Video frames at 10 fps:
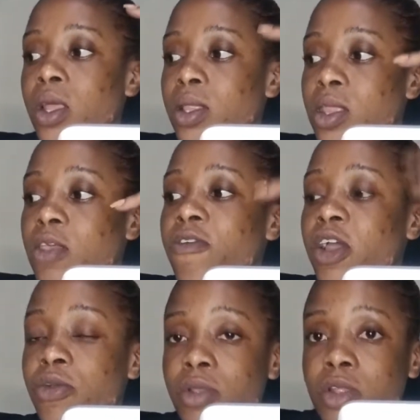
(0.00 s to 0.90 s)
Steve
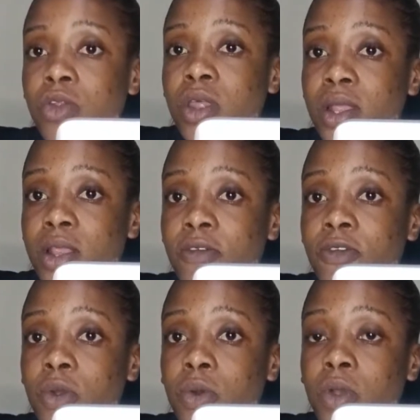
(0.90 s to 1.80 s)
agreed to do the
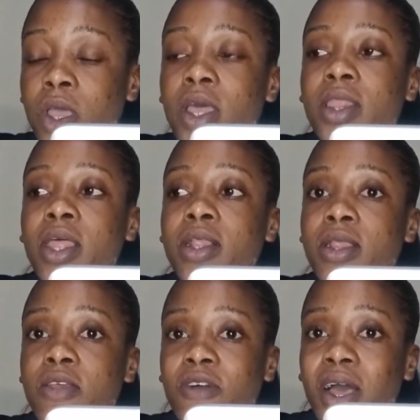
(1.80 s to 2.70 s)
interview. Then
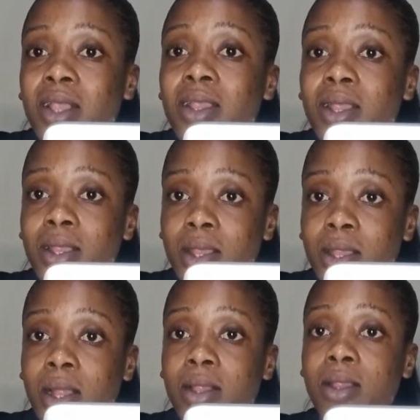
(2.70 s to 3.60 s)
Steve asked his
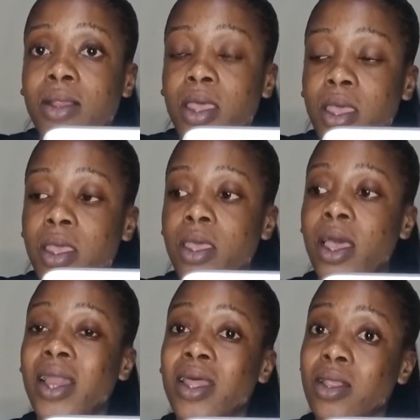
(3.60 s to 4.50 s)
assistant to take
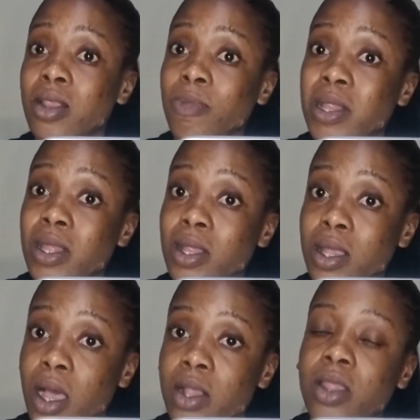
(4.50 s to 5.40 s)
Alex's business
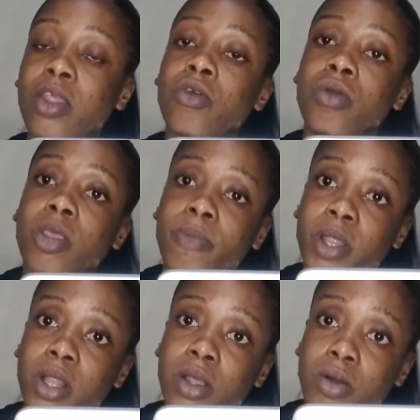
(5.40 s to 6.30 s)
card so they could keep
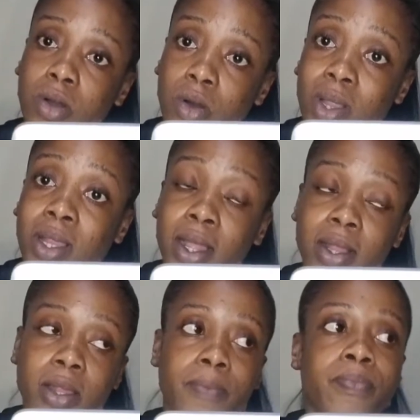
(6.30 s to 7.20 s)
in contact.
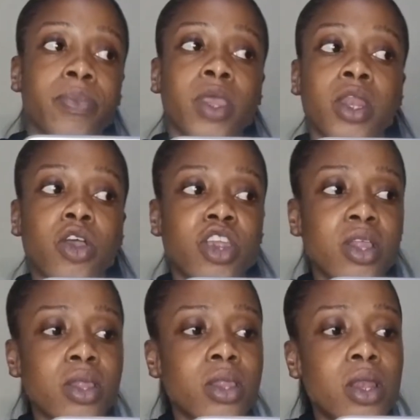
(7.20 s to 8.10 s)
Now,
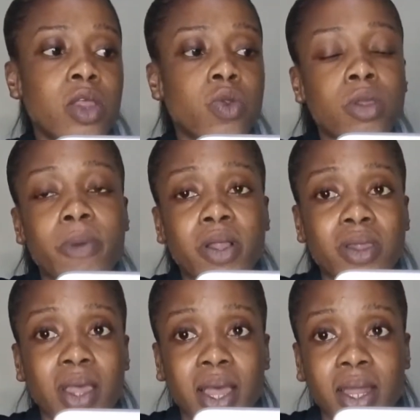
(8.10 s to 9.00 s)
just as Alex was about
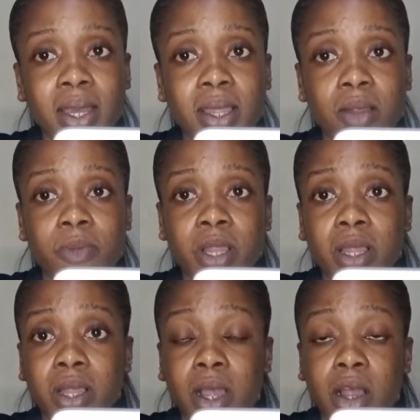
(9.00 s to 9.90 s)
to hand his
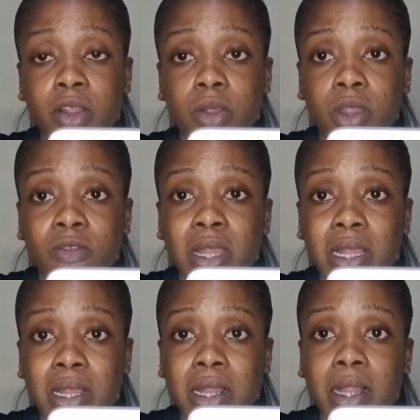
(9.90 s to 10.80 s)
business card to Steve's
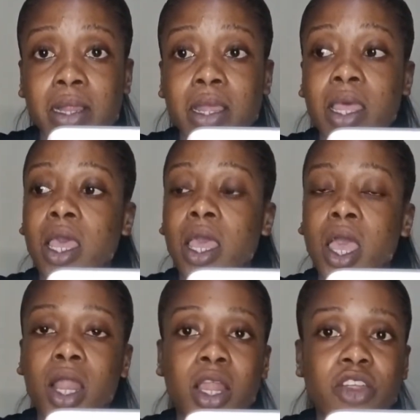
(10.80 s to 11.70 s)
assistant,
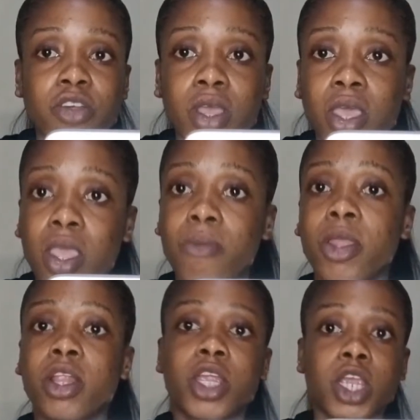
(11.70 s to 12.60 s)
a lecturer came
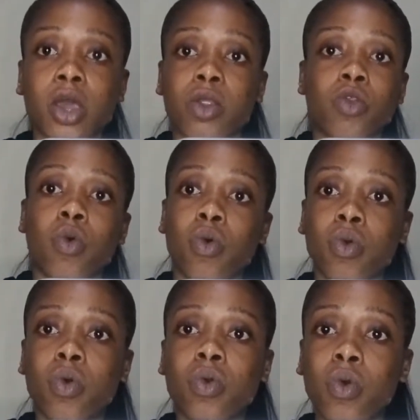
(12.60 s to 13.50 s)
in shouting, no,
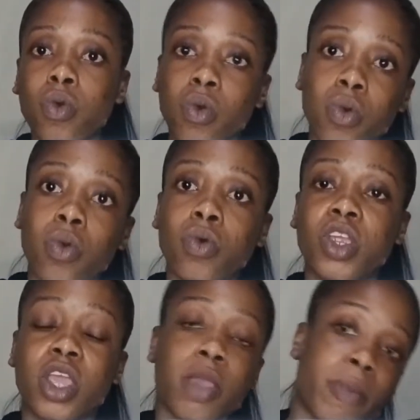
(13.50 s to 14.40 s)
no, no, no, no. She
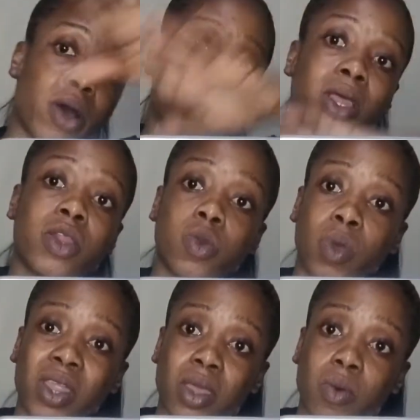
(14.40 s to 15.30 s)
came outside to
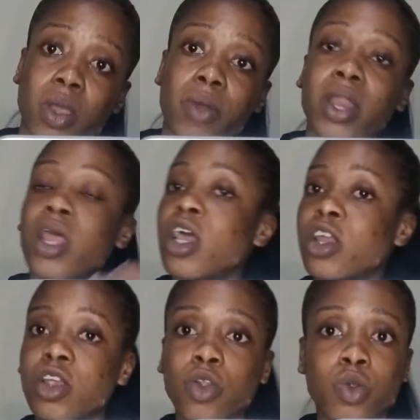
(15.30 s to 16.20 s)
where they were, right?
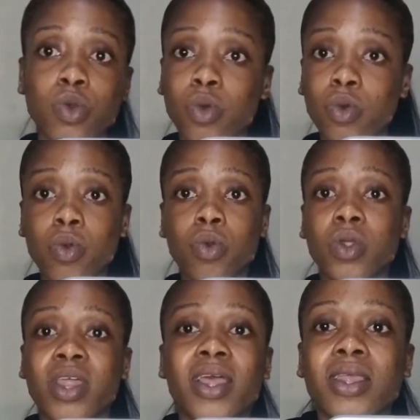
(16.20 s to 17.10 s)
Shouting, no, no, no, no,
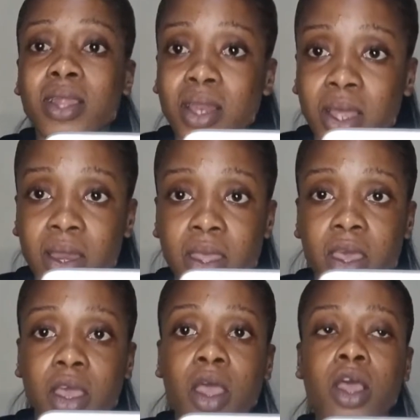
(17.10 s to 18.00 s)
that isn't done here.